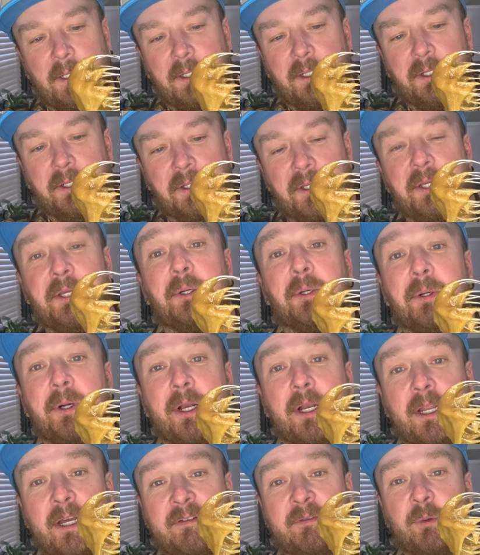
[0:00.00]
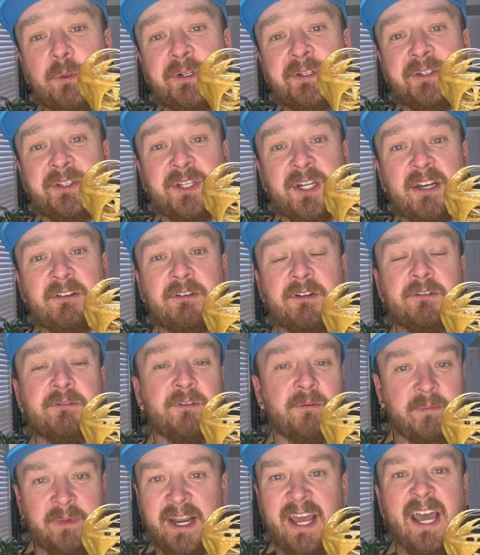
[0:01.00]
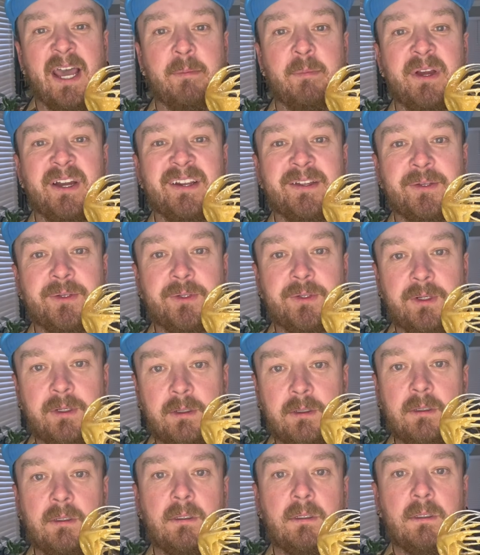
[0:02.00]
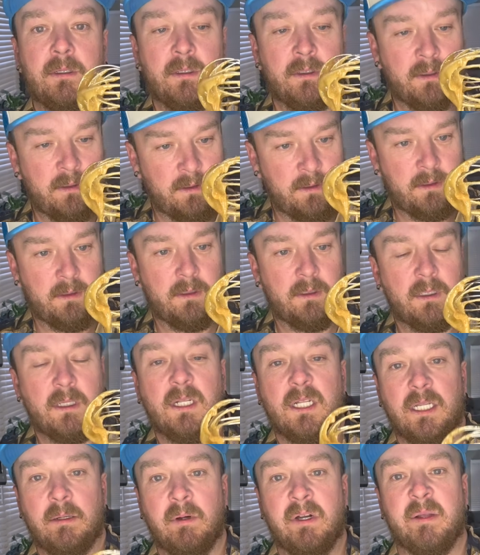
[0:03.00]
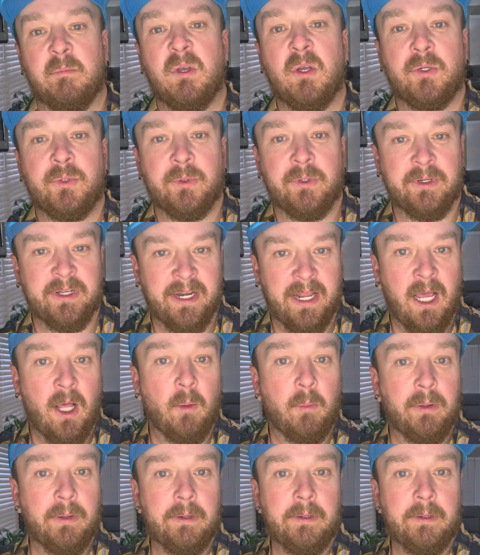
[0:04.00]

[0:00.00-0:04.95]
Do you or a loved one suffer from diabetes? Liberty Mutual can help.